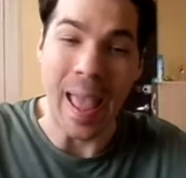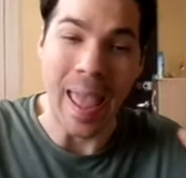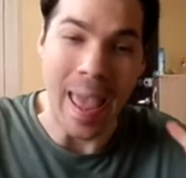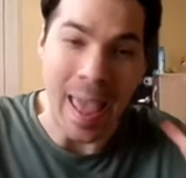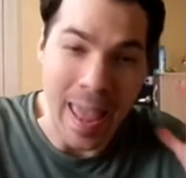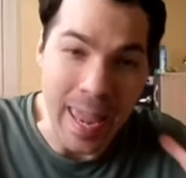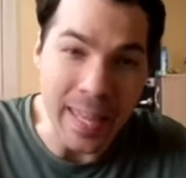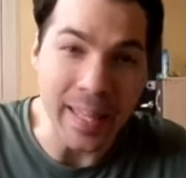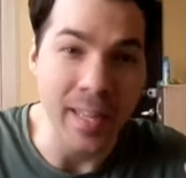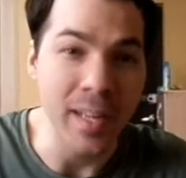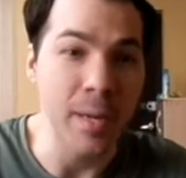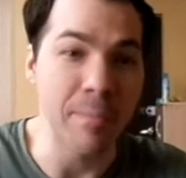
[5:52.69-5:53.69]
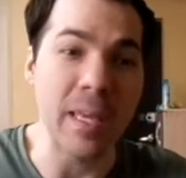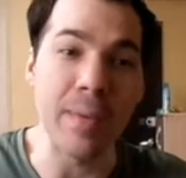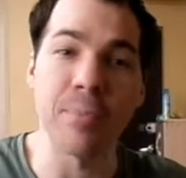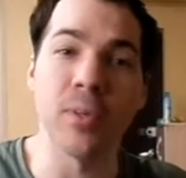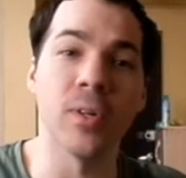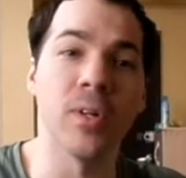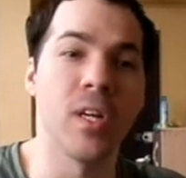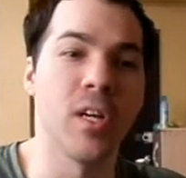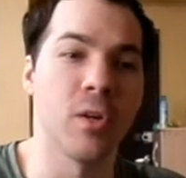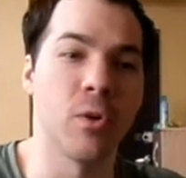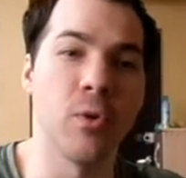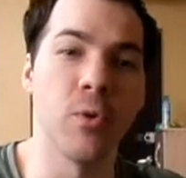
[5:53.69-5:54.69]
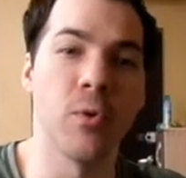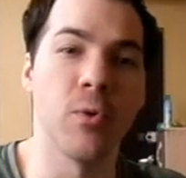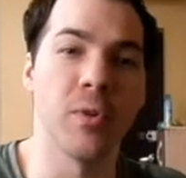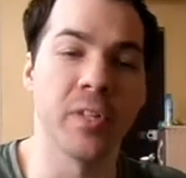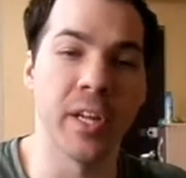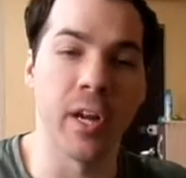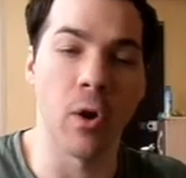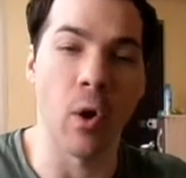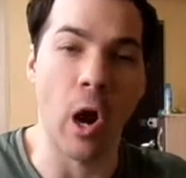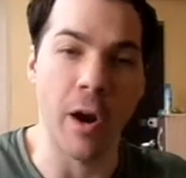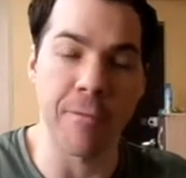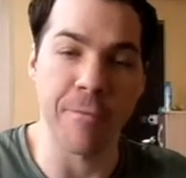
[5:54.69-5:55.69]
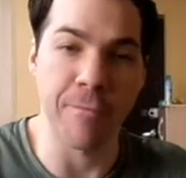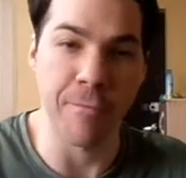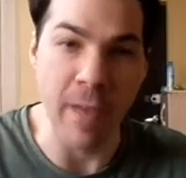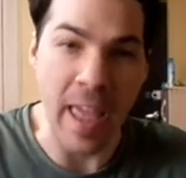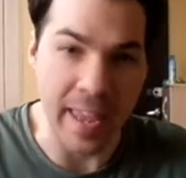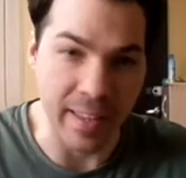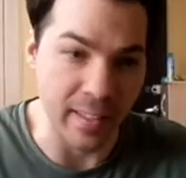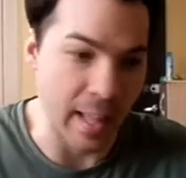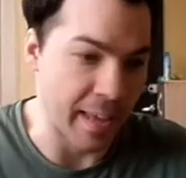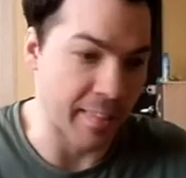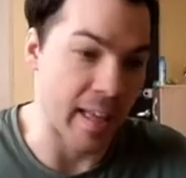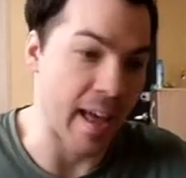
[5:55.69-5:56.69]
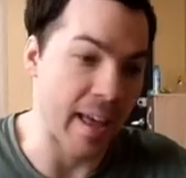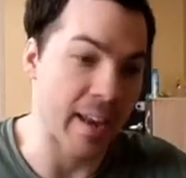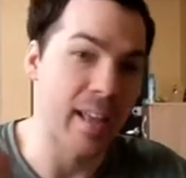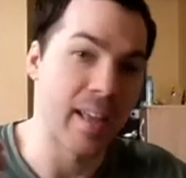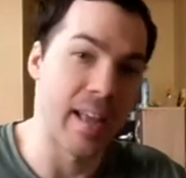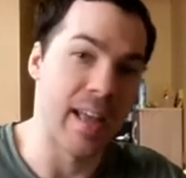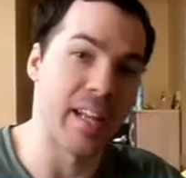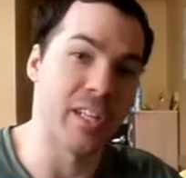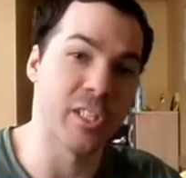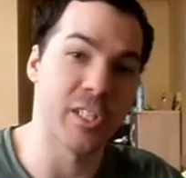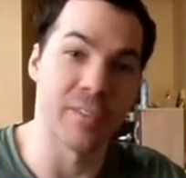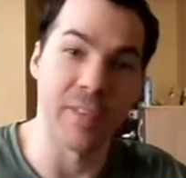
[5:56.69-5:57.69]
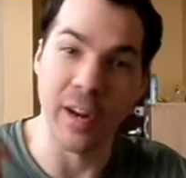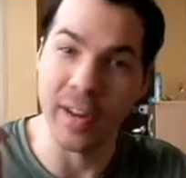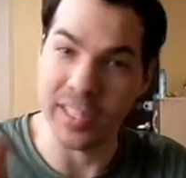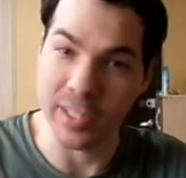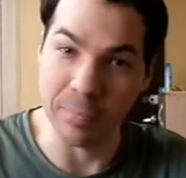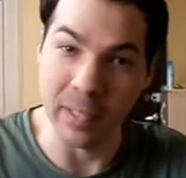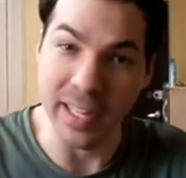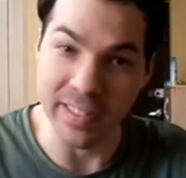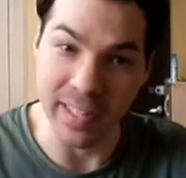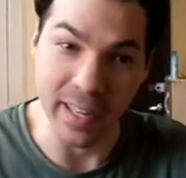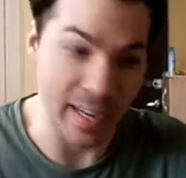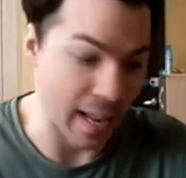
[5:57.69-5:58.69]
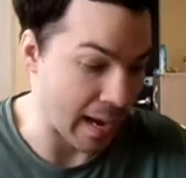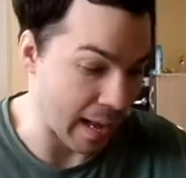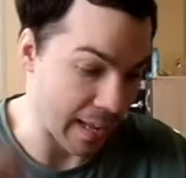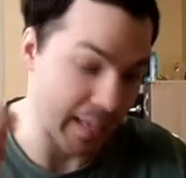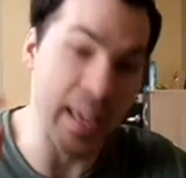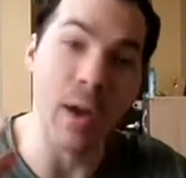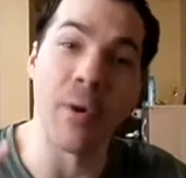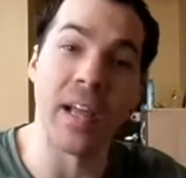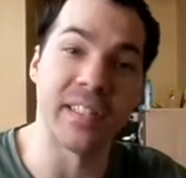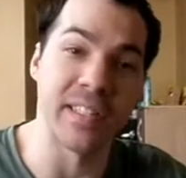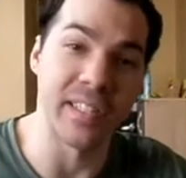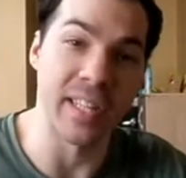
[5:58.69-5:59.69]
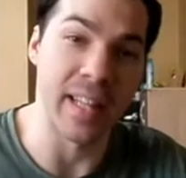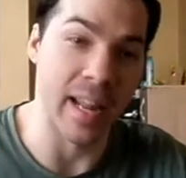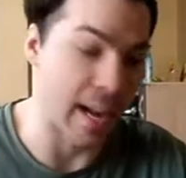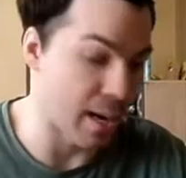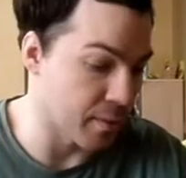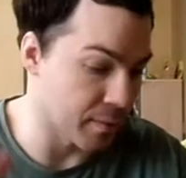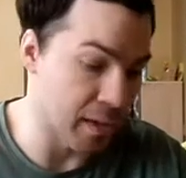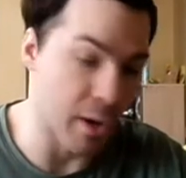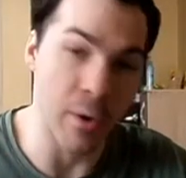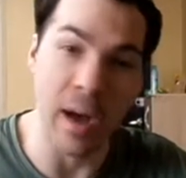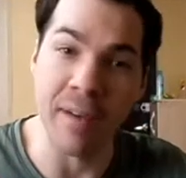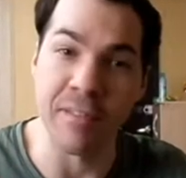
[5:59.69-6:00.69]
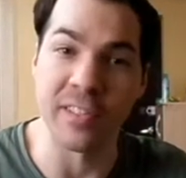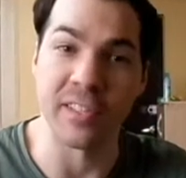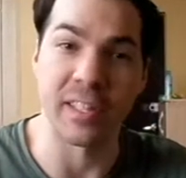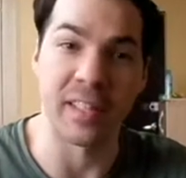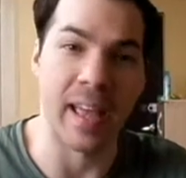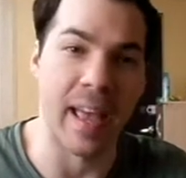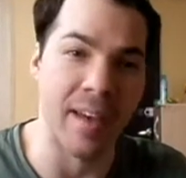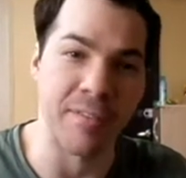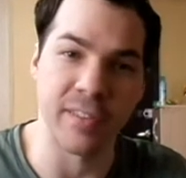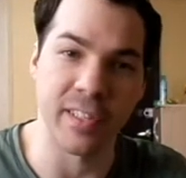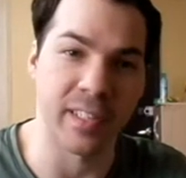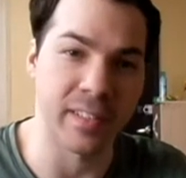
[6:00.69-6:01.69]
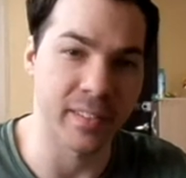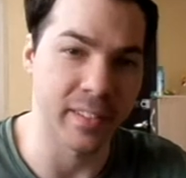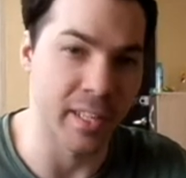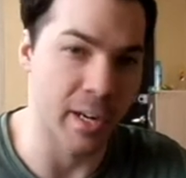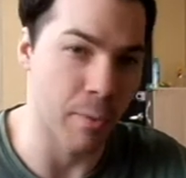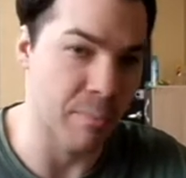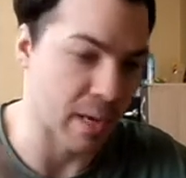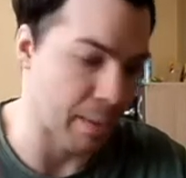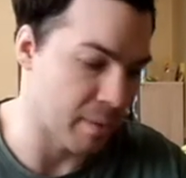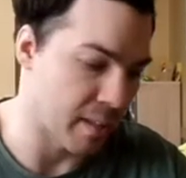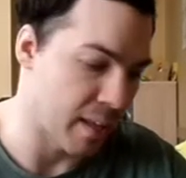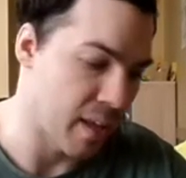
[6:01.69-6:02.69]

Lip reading: hate people who, you know, are fake like that. And she's very explicit, and I can't wait to see that. I don't know. Obviously, they have to, you know, probably